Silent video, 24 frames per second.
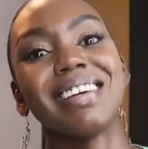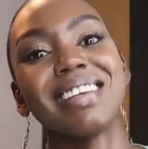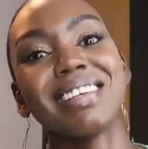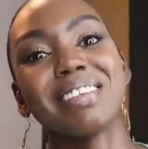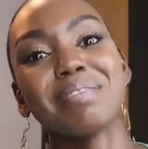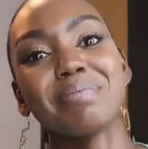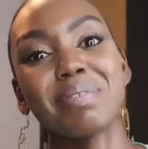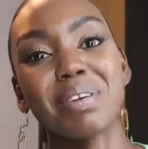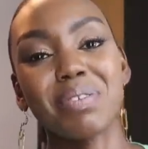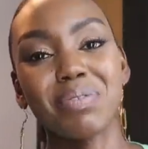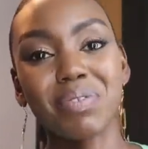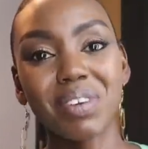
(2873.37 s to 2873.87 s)

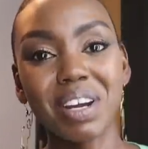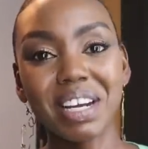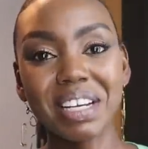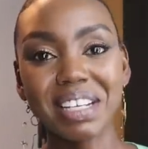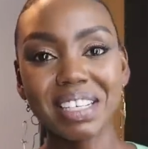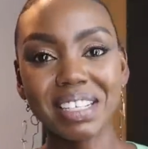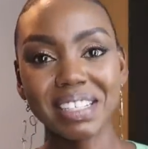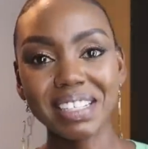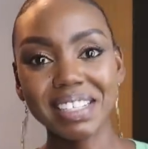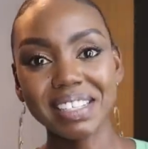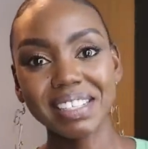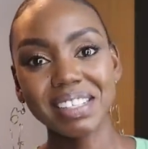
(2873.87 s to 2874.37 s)
It's my friend
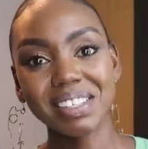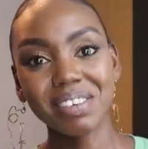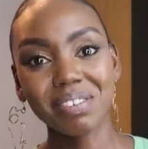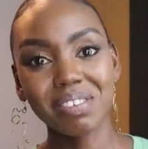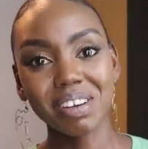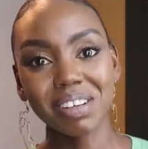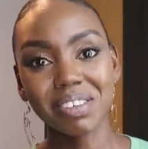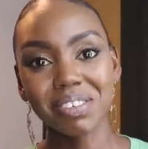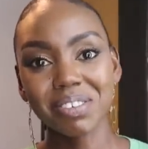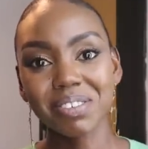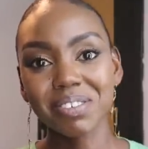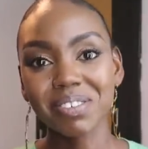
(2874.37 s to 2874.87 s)
and he's the
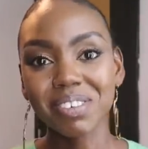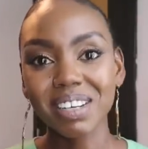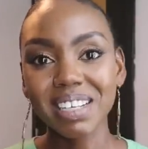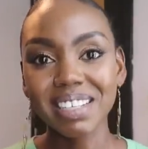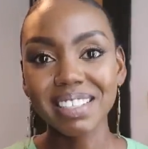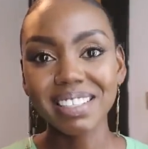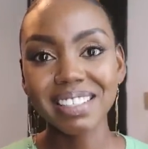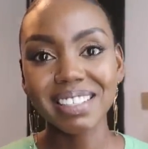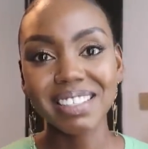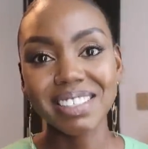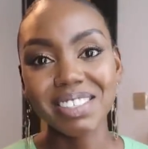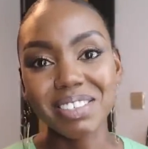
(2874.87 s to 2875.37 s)
one who
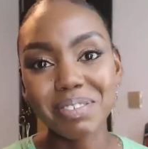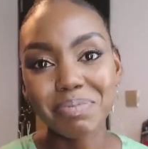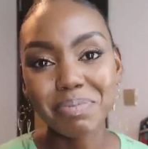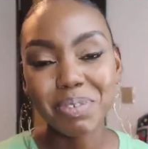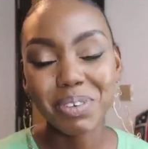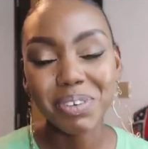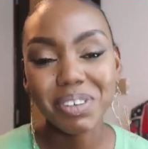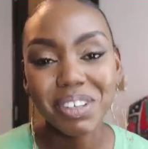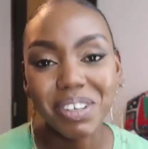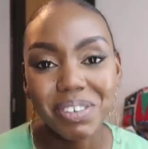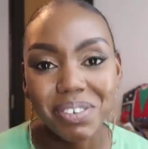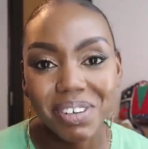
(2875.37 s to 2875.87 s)
runs
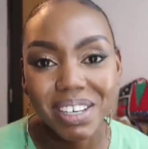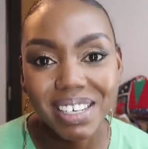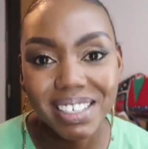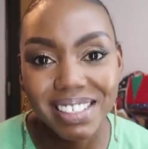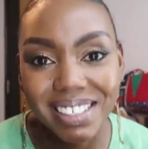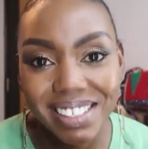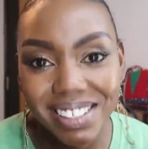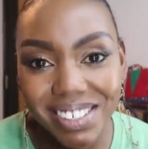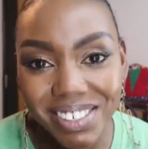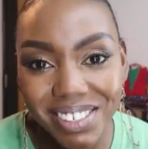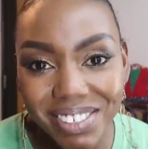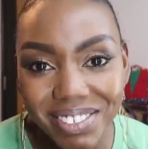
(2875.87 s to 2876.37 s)
Jamhuri wear.
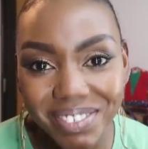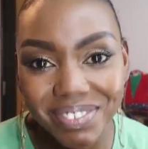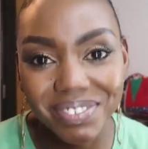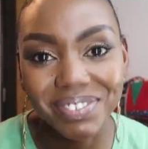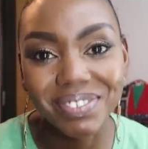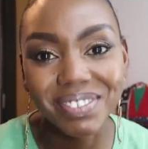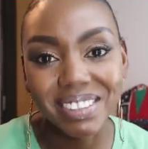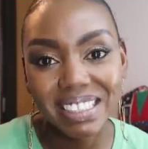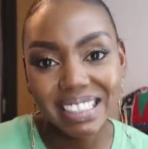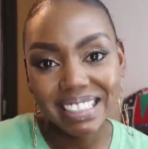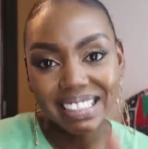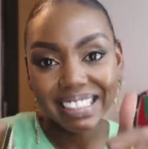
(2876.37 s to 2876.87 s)
So
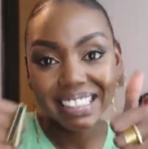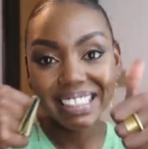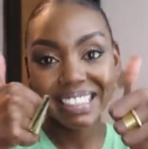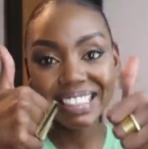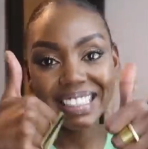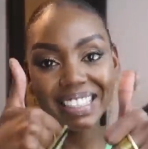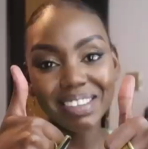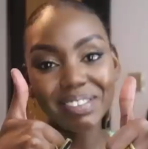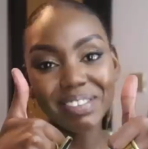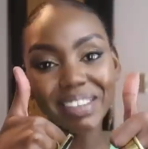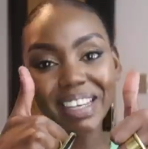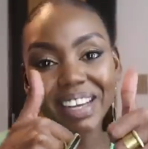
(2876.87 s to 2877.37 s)

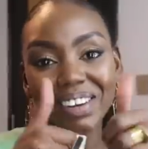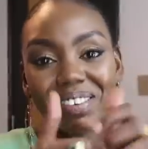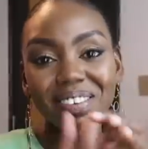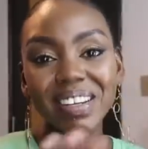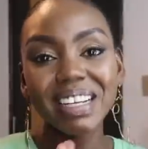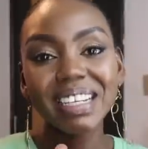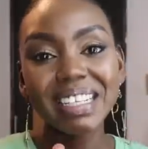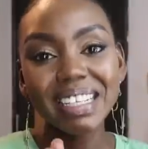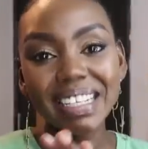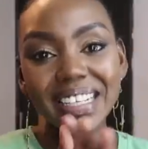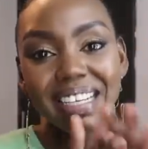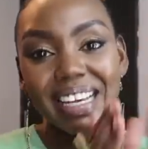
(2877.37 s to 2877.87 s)
let me get
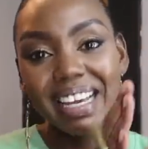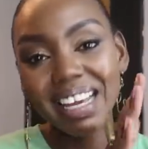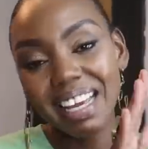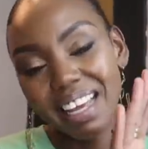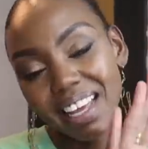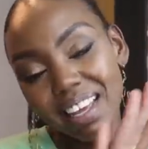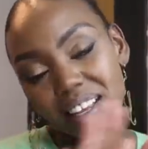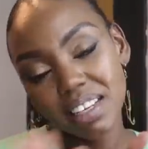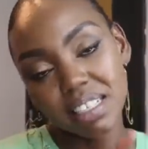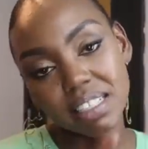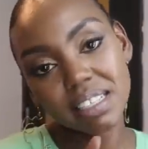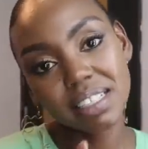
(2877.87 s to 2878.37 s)
ready
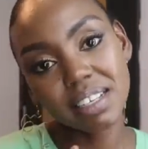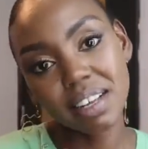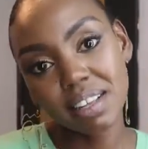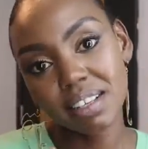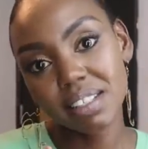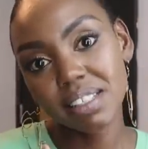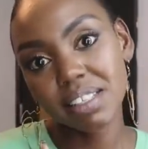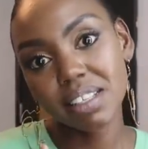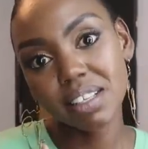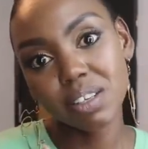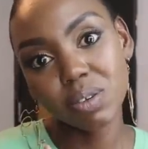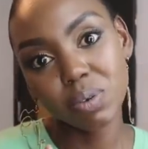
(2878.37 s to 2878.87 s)
and
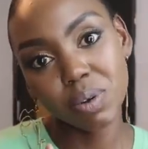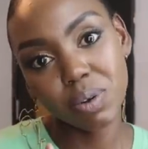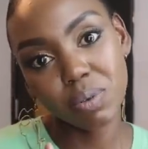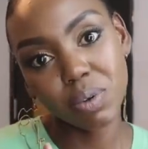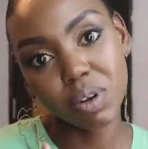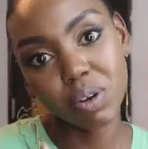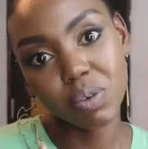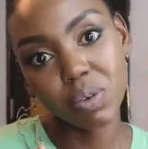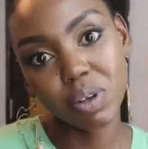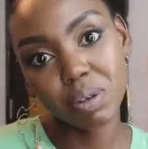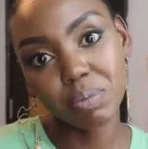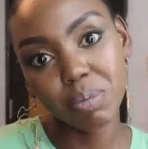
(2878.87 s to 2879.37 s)
I'll see you when
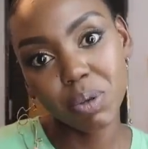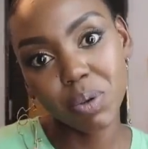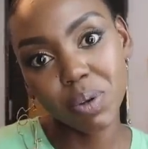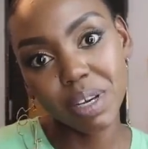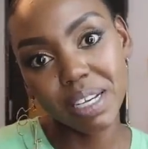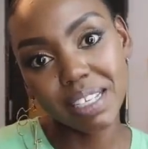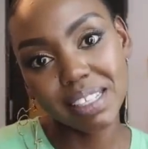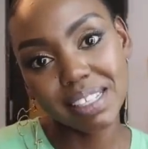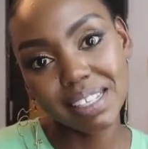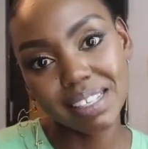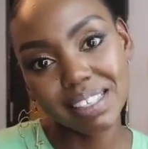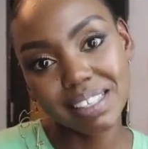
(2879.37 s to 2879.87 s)
we're doing
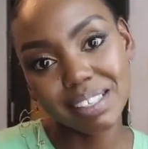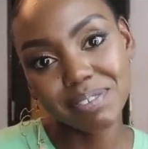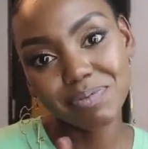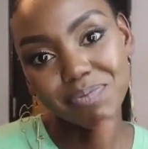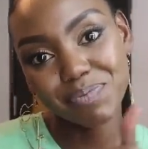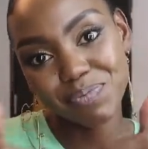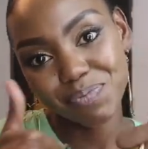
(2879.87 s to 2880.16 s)
BYSS.